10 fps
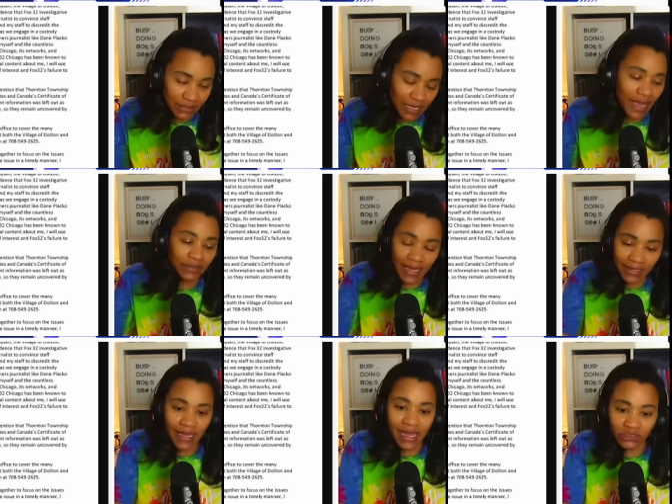Yeah,
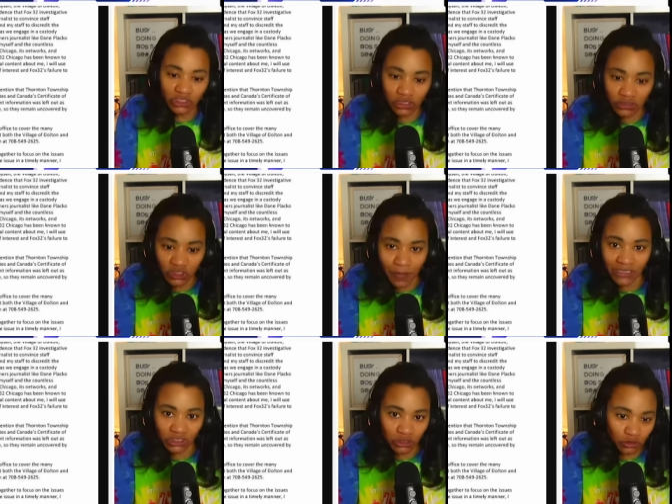they got your
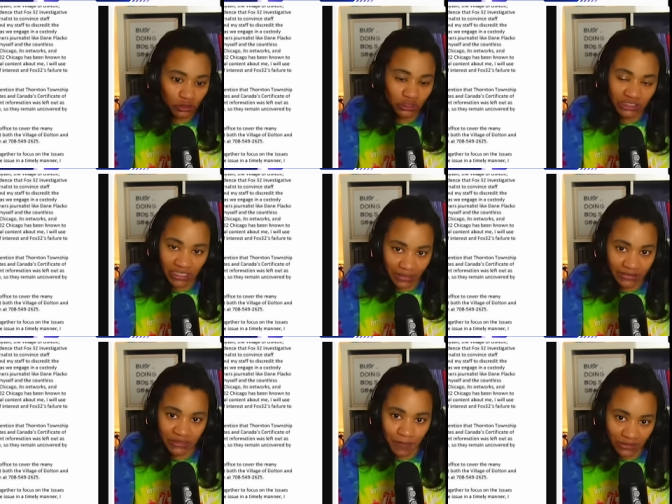
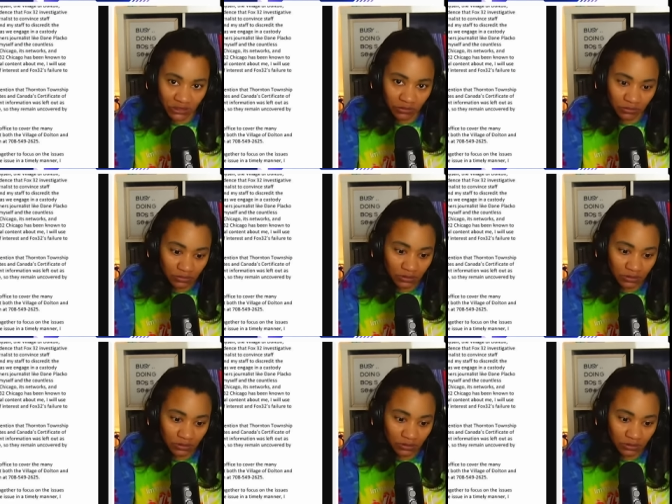chitlin special.